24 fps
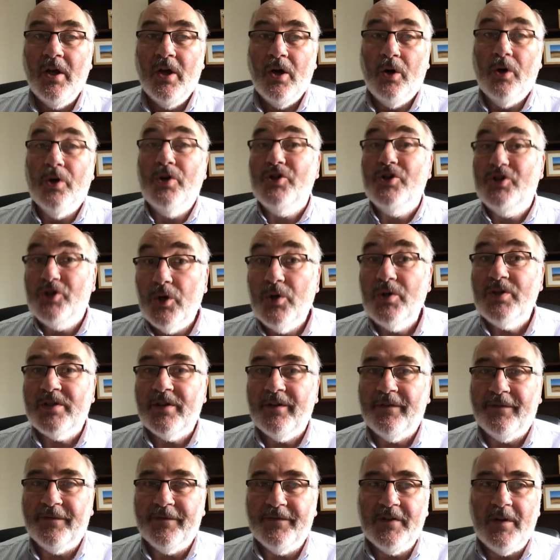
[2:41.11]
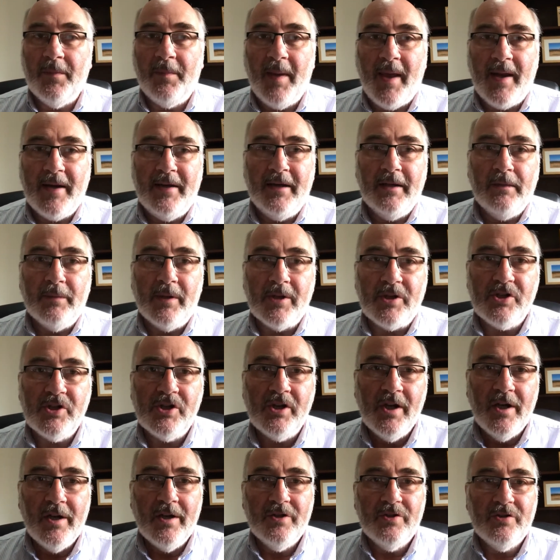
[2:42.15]
or Joseph, depending which
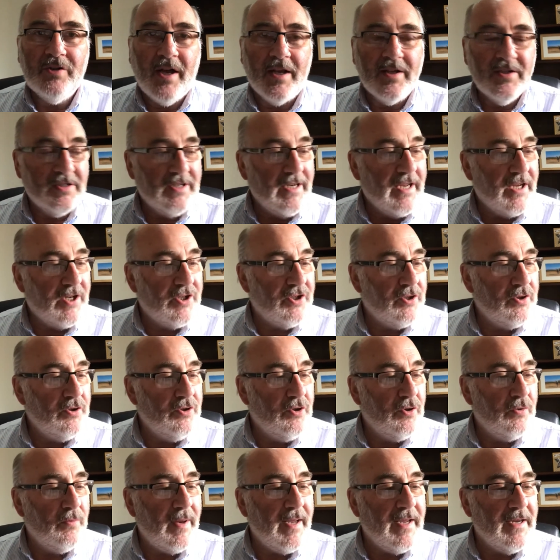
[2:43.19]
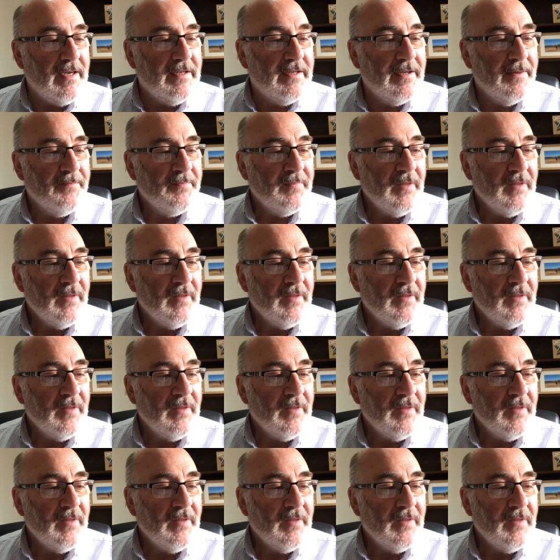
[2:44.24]
translation you read.